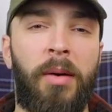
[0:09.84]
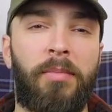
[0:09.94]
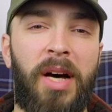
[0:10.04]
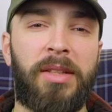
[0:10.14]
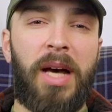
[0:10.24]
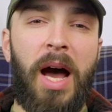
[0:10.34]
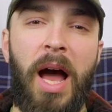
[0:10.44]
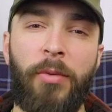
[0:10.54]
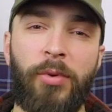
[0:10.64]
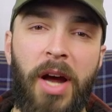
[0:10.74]
But
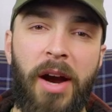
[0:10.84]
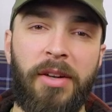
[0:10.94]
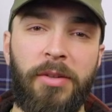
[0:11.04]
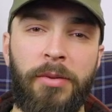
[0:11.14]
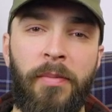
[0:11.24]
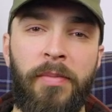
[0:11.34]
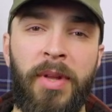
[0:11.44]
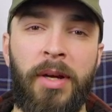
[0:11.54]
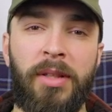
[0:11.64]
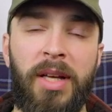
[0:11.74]
I would argue
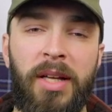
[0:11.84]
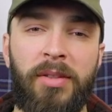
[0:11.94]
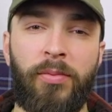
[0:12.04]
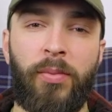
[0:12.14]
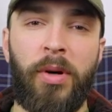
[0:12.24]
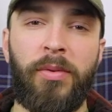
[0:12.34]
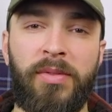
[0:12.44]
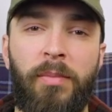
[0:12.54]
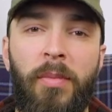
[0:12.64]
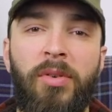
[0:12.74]
that one of
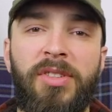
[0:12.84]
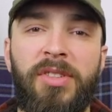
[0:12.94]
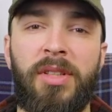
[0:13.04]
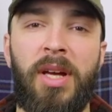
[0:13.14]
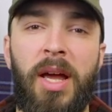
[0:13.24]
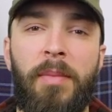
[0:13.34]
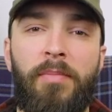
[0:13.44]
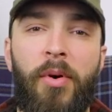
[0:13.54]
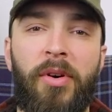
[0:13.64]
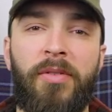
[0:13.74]
the most
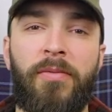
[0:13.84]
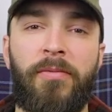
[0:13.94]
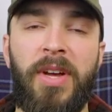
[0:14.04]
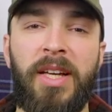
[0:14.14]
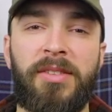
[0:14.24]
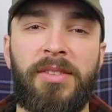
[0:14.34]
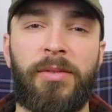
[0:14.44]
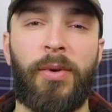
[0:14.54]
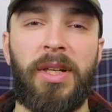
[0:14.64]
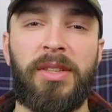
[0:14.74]
important things
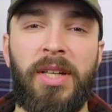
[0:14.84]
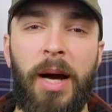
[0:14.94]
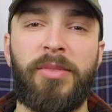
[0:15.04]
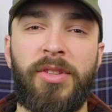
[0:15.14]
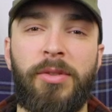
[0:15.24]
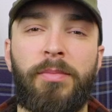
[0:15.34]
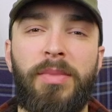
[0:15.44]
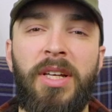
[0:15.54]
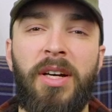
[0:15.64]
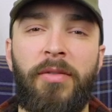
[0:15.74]
when it comes to
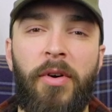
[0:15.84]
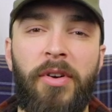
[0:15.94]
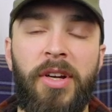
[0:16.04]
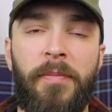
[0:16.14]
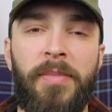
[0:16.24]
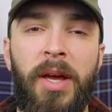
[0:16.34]
being a warrior